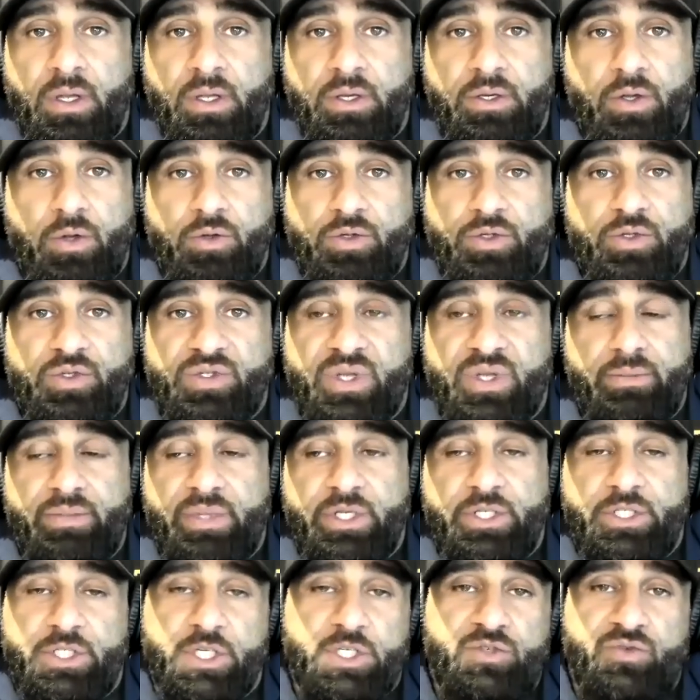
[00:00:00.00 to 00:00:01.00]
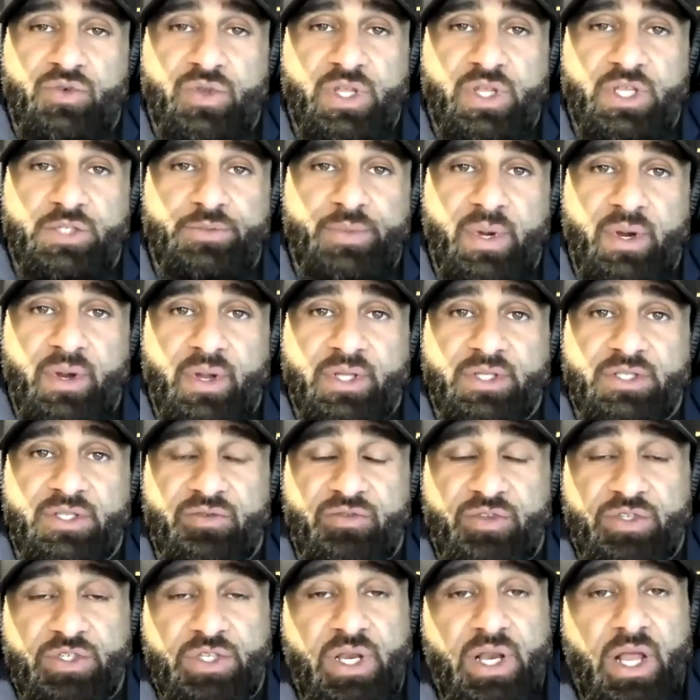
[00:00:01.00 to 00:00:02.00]
Don't do something just for the experience. If
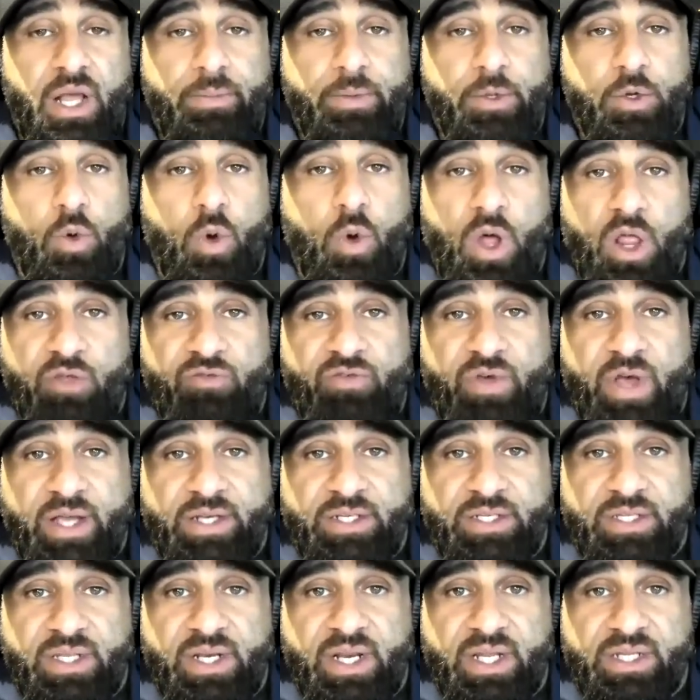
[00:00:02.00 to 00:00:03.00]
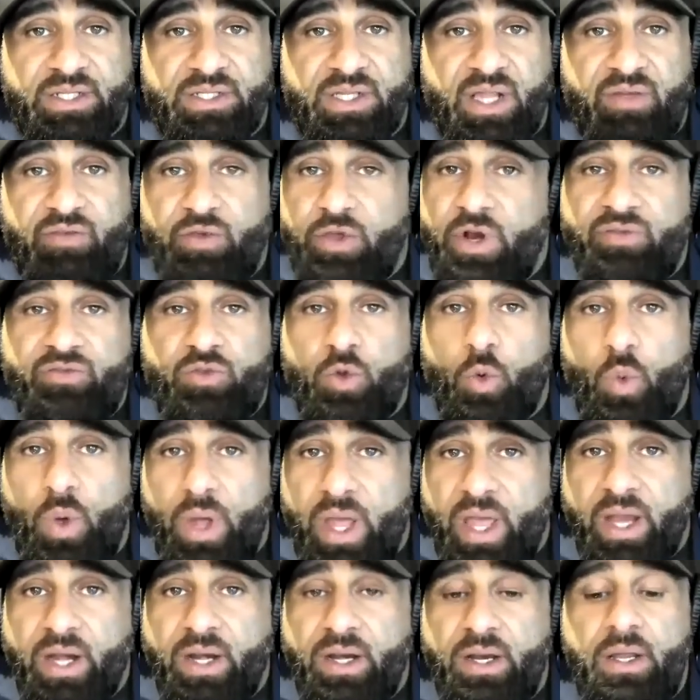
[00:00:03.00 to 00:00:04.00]
it's going to help you qualify to the next level, you don't have to
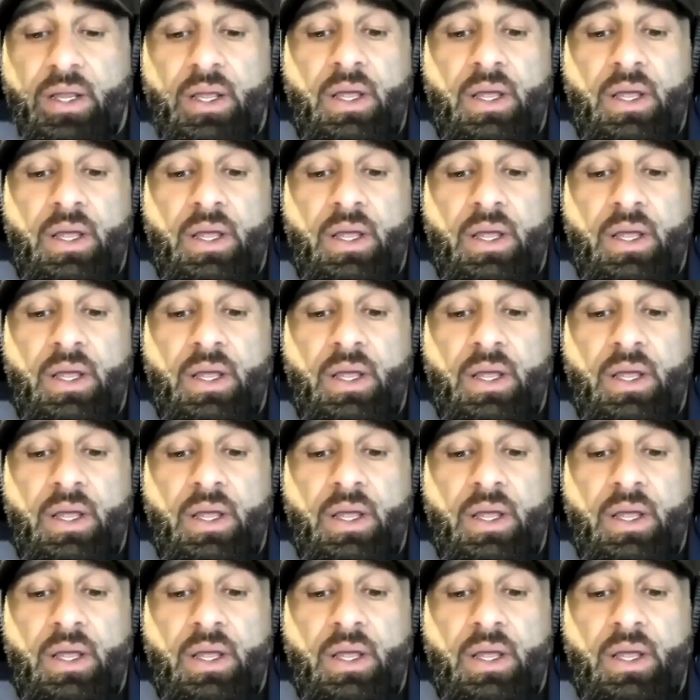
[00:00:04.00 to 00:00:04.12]
win,